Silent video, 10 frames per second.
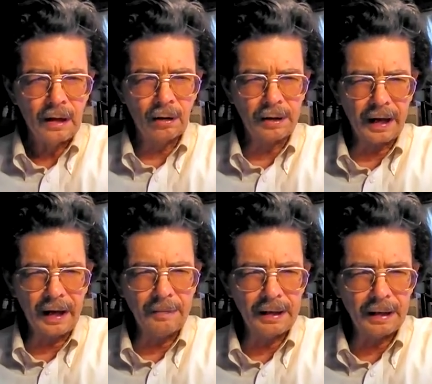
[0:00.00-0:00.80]
or
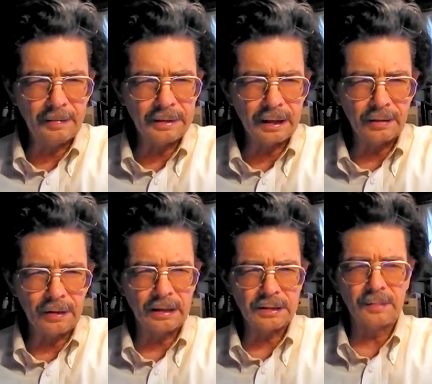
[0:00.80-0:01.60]
can be limited, or
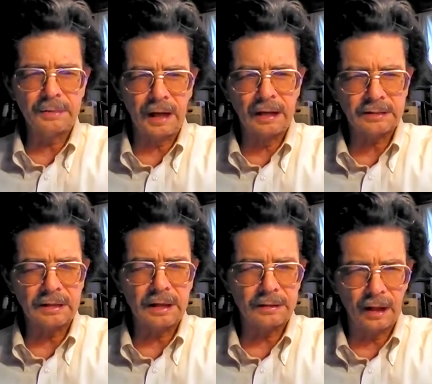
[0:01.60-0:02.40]
that some test
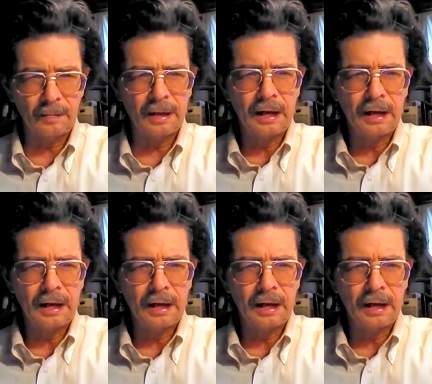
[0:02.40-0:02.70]
can determine